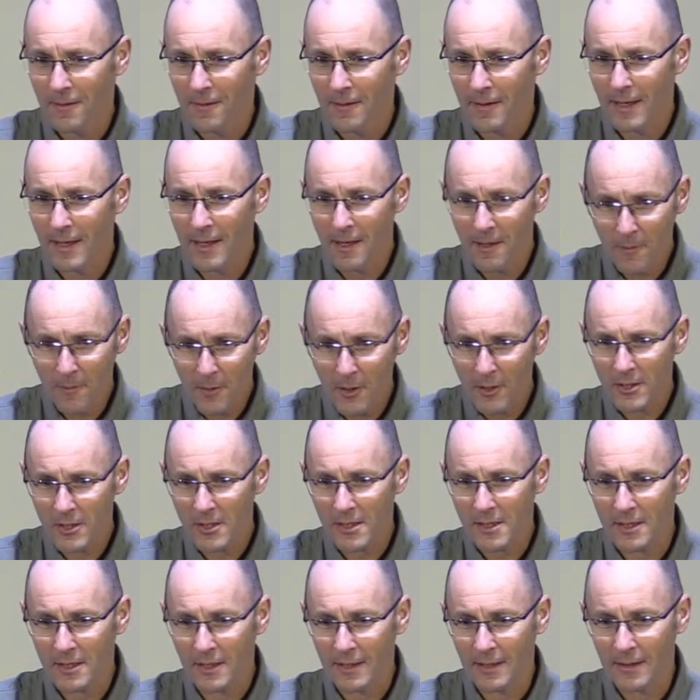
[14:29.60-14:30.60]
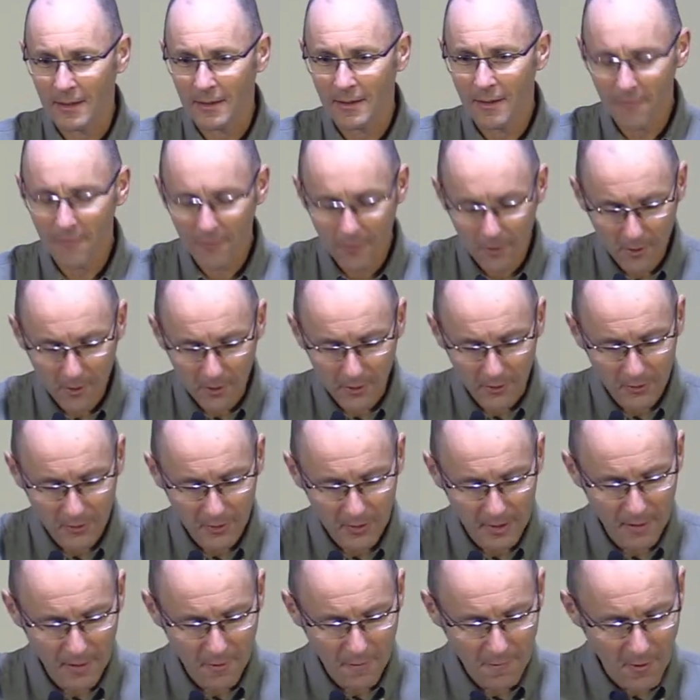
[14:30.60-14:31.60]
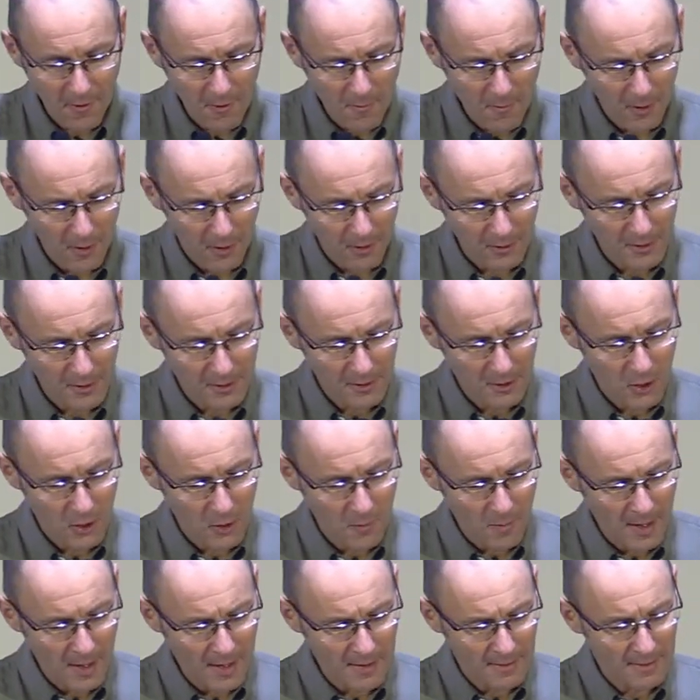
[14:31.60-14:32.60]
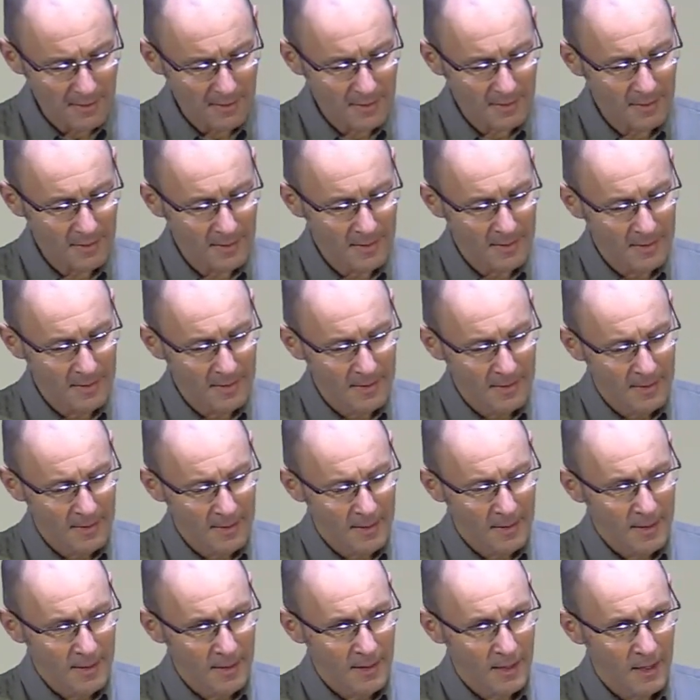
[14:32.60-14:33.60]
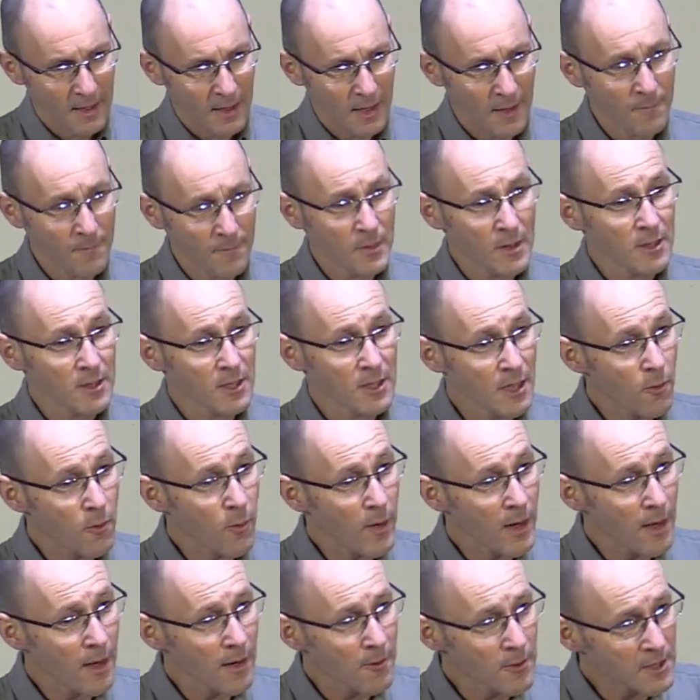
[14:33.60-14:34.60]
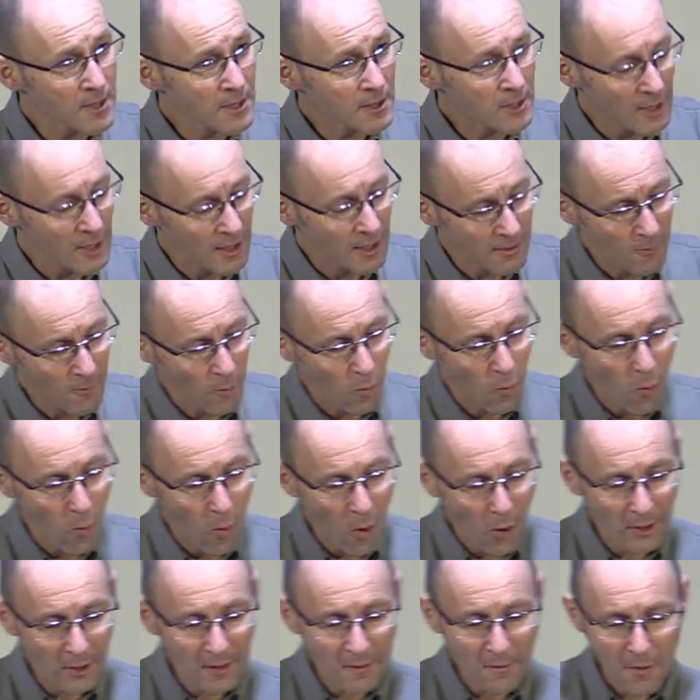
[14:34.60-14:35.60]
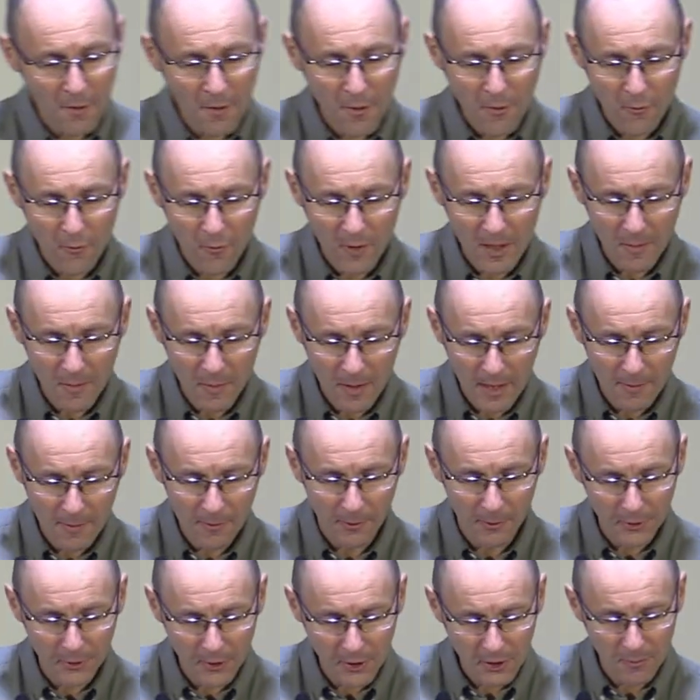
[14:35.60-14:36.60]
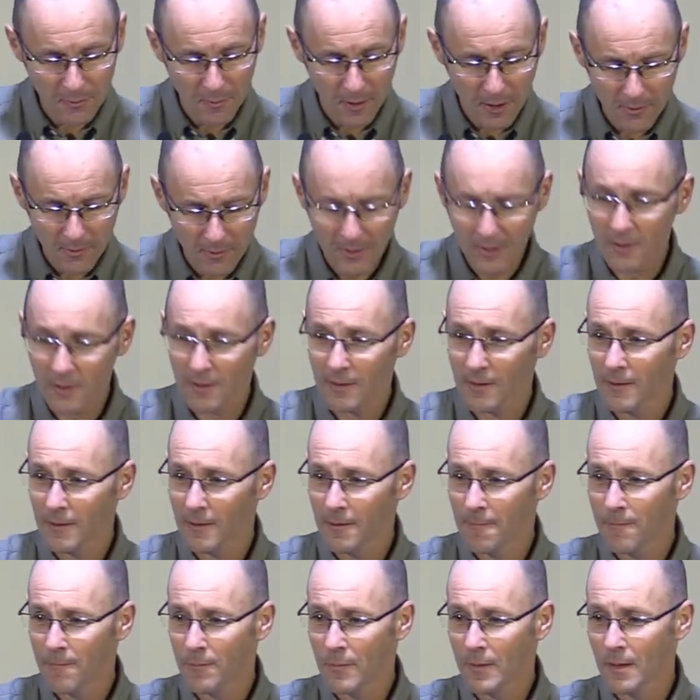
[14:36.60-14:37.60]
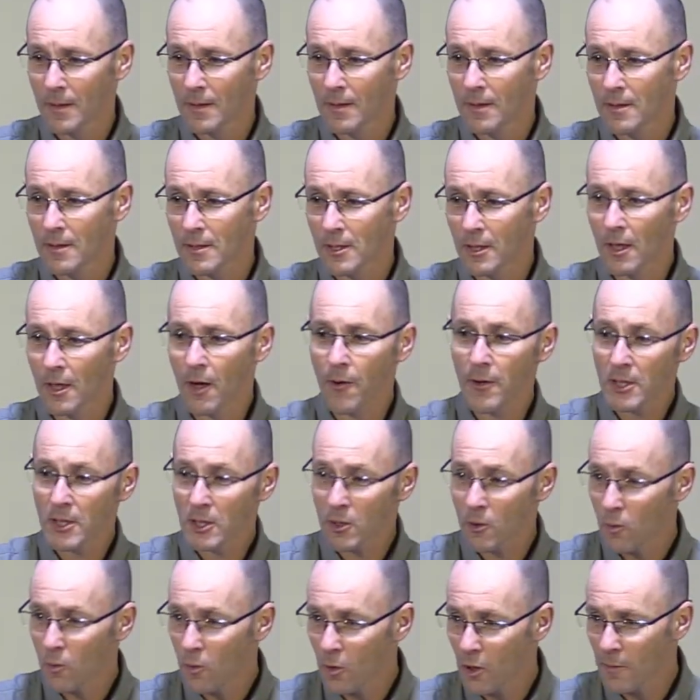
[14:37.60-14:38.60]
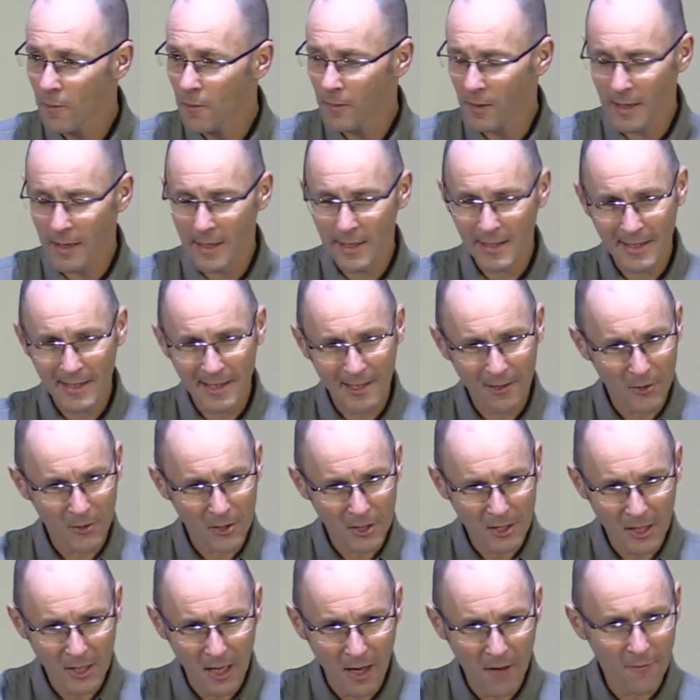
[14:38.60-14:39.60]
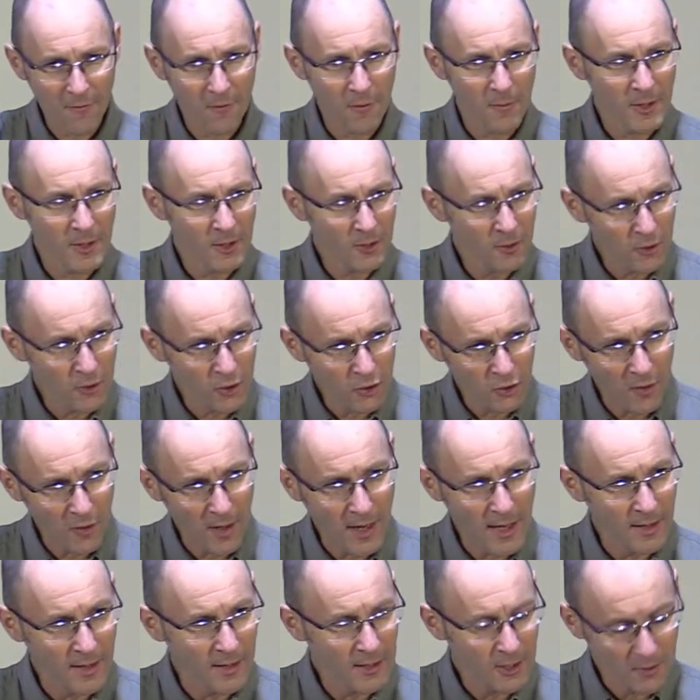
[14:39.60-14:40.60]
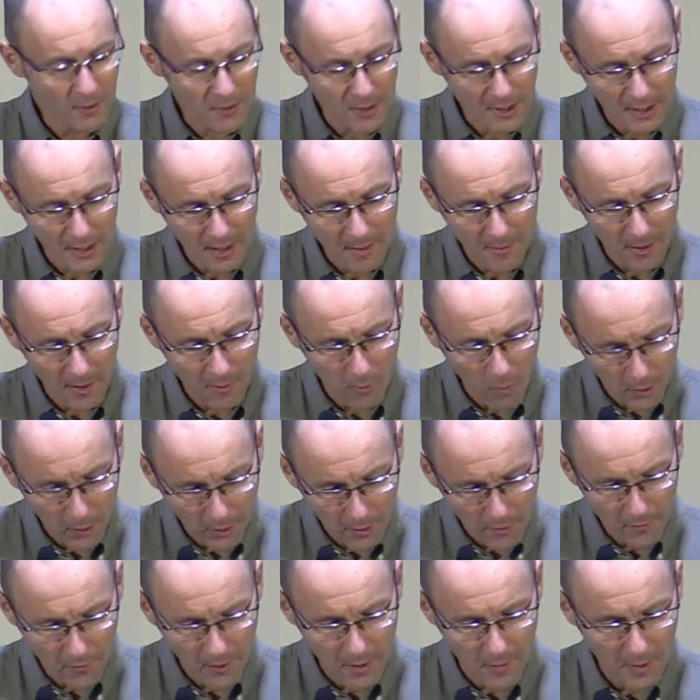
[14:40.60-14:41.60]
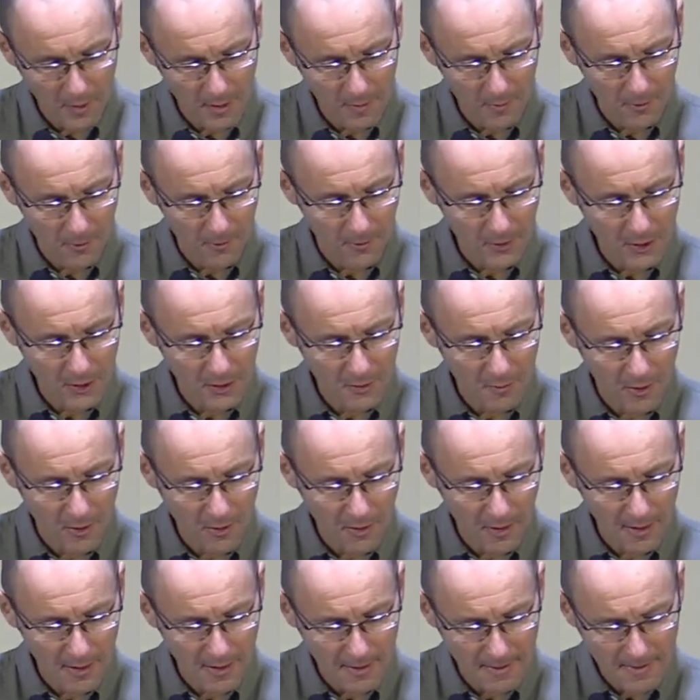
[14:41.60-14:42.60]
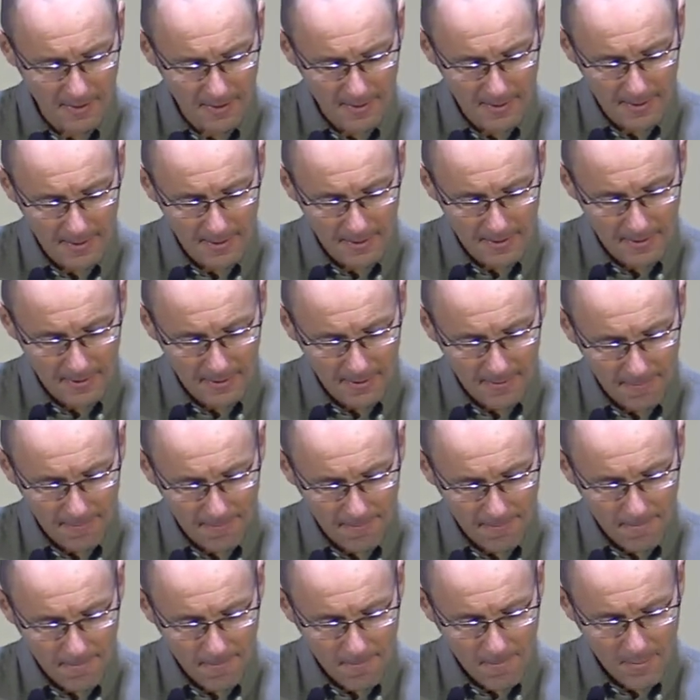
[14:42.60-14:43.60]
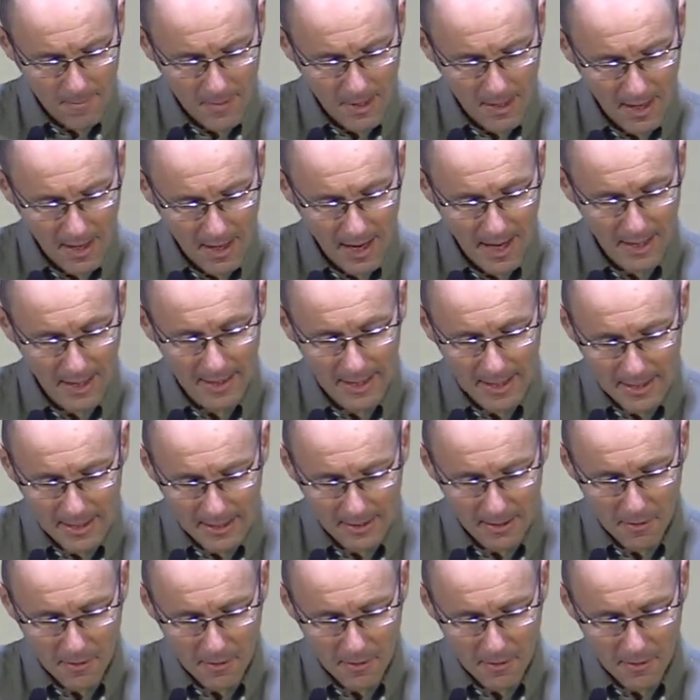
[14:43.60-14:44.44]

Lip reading: in an emergency, of course, in a phone box, 2 pence. Do you know, when I was a child, 1 in 3 people smoked. So go into a workplace, into a staff room, into a train, into a cinema, 1 in 3 people were smoking. And here's the